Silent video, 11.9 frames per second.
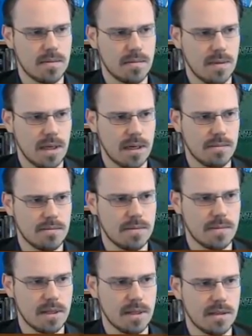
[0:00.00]
Yeah,
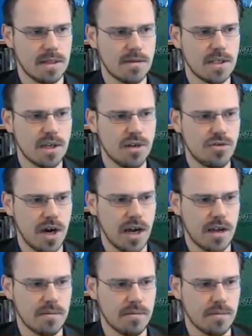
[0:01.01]
that was a good
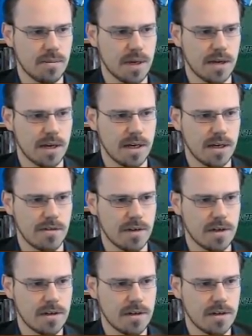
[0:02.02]
try, but I got it covered.